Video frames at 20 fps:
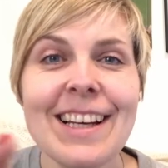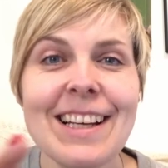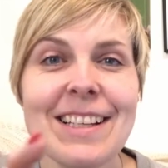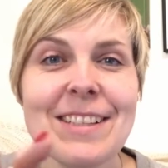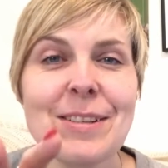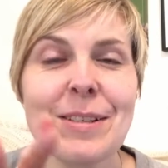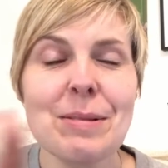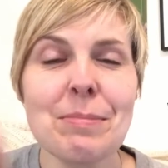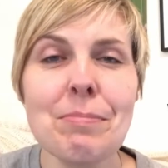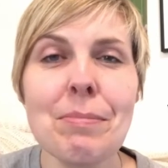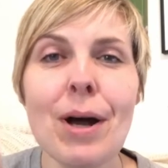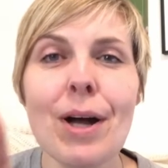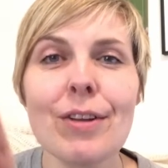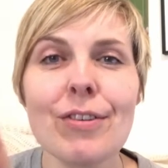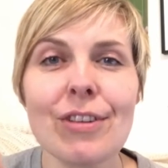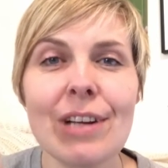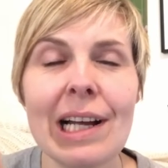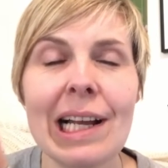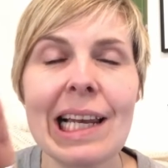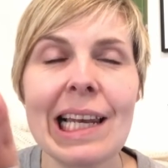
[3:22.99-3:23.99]
So it's
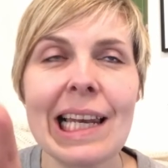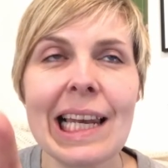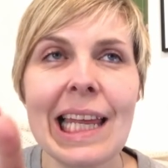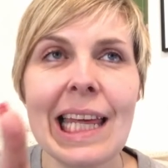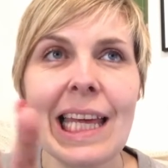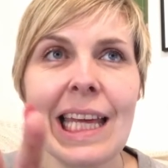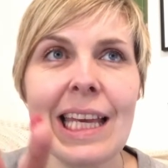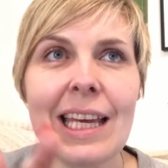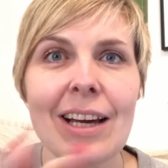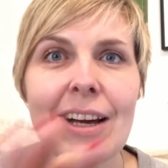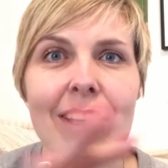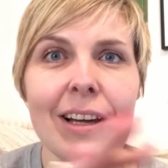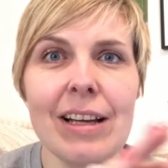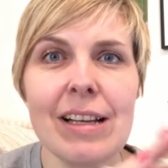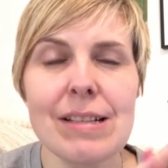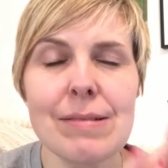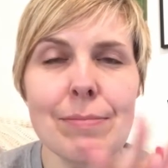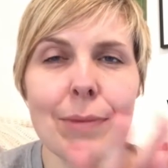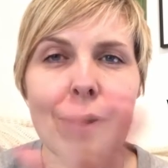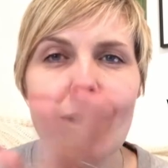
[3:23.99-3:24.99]
much cleaner,
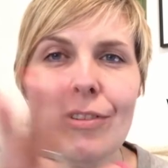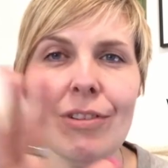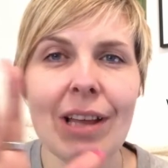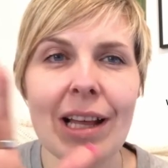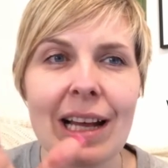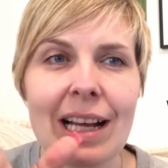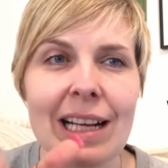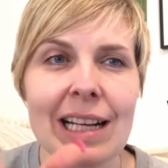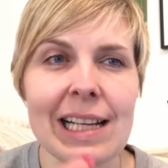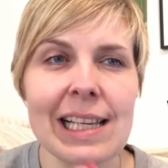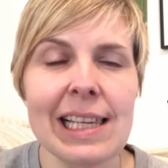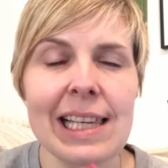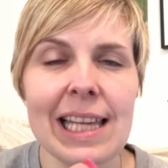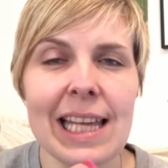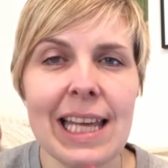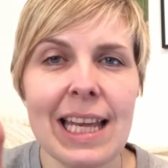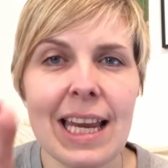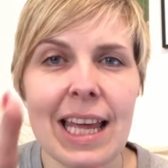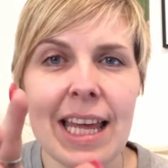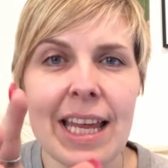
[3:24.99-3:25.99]
it's much like a
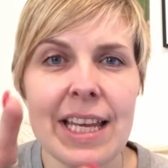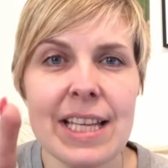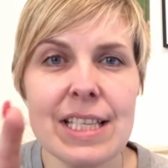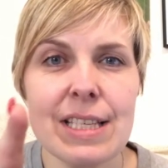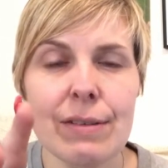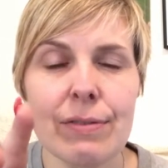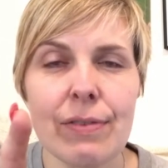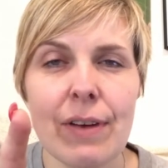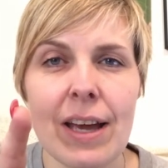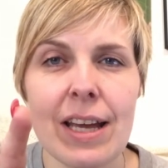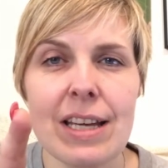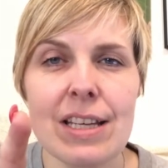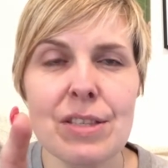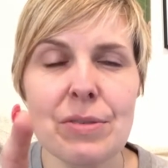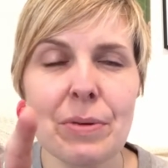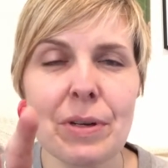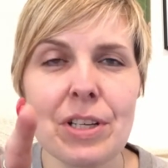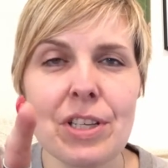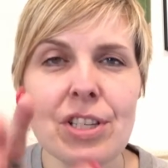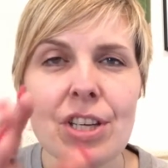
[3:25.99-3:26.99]
cleaner interface,
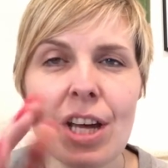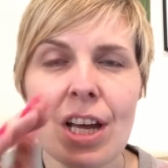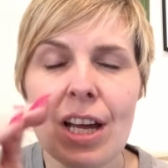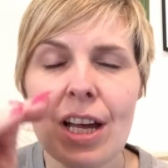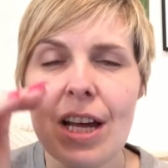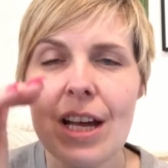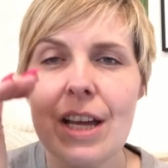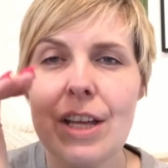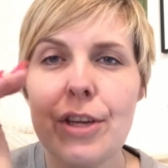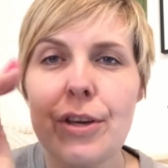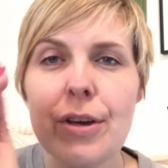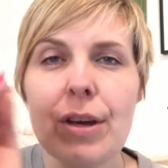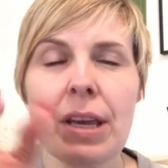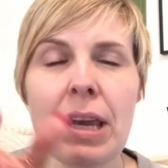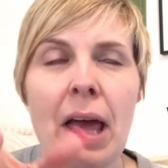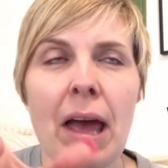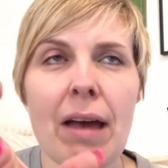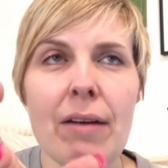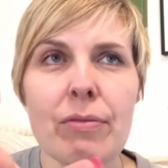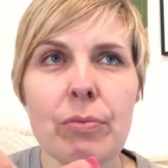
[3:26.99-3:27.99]
which you can
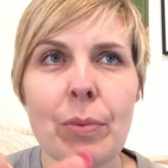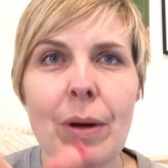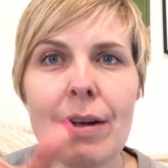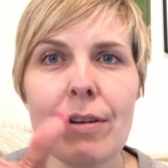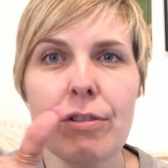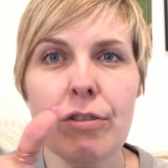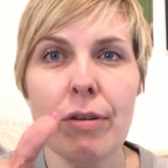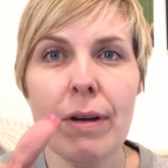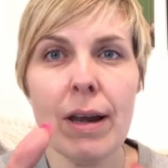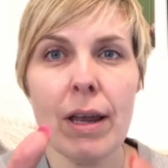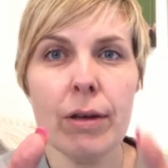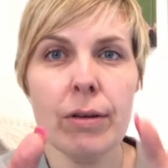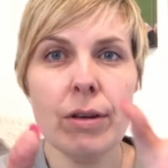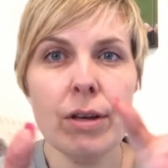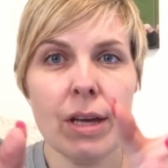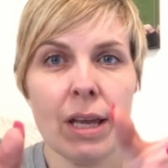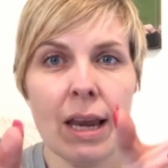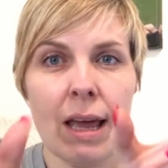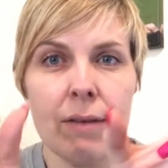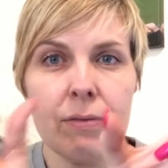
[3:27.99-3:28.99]
have, where Trello
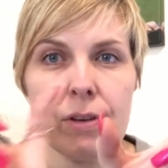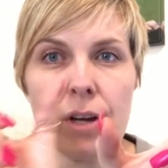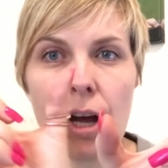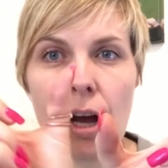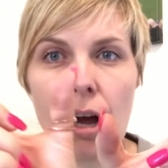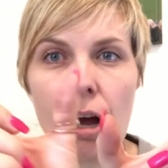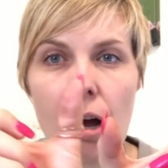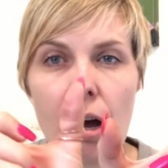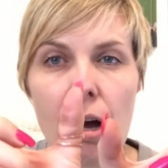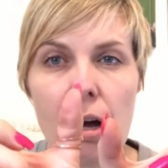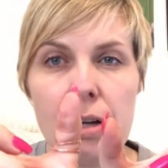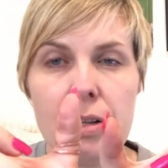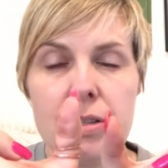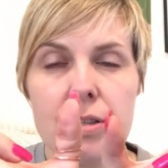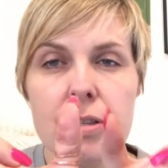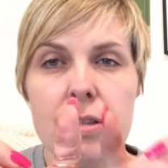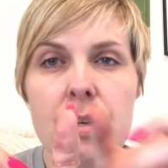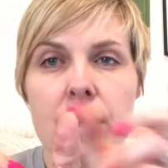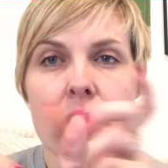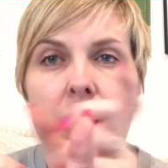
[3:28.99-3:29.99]
you can have
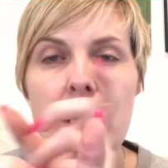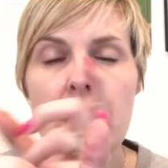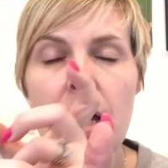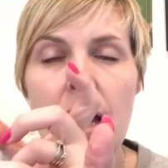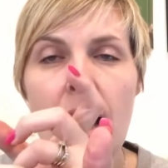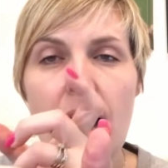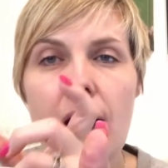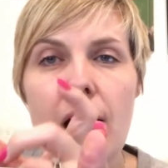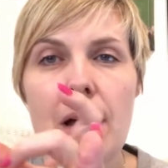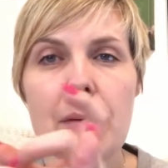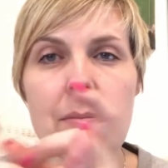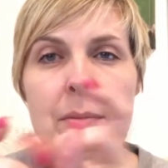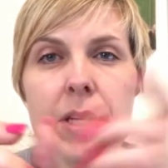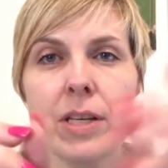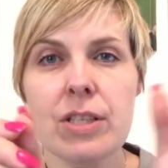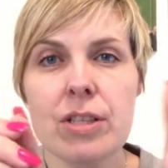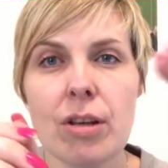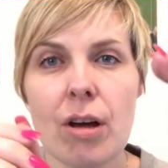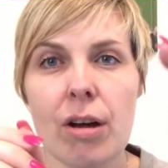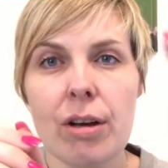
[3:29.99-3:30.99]
cards,
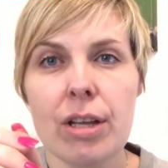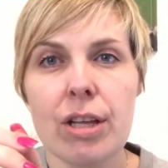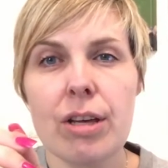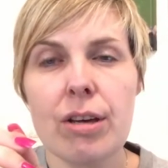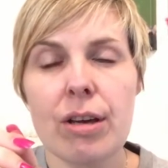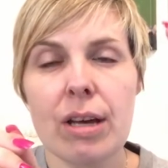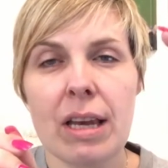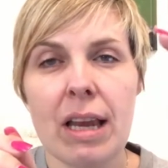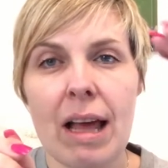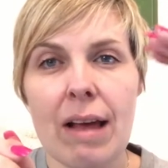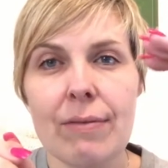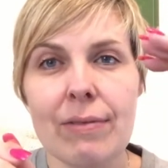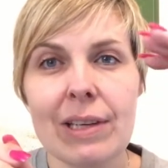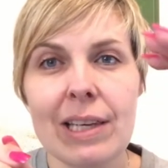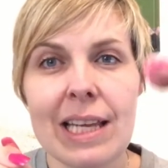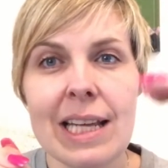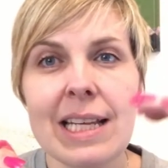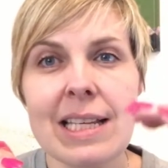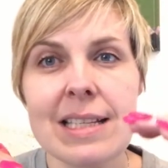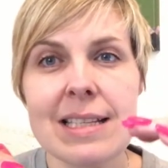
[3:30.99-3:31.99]
Asana you can have
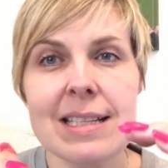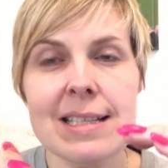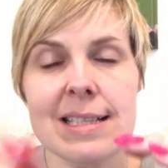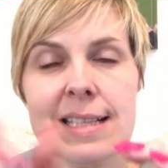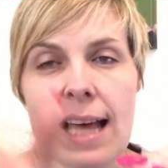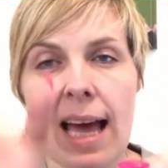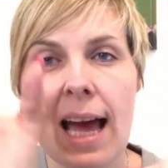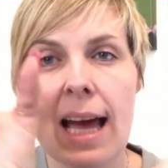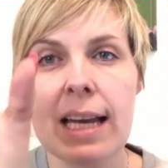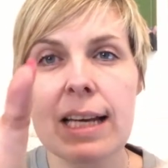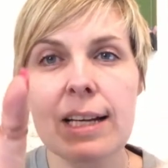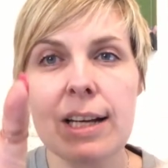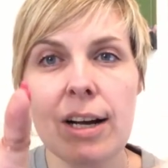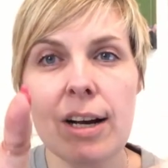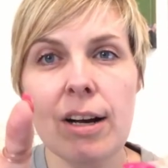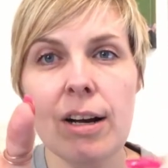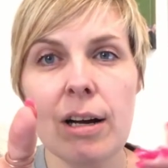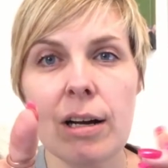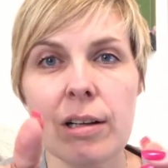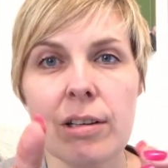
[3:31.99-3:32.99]
lists and
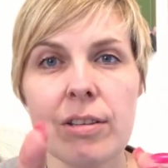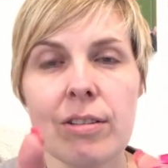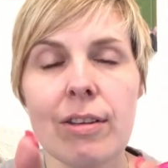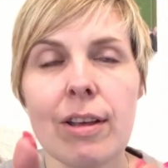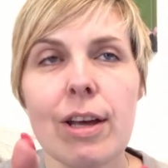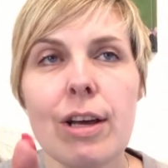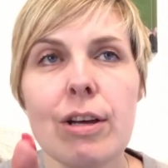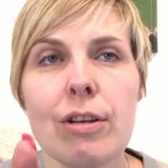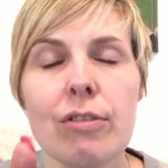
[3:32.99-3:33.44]
cards.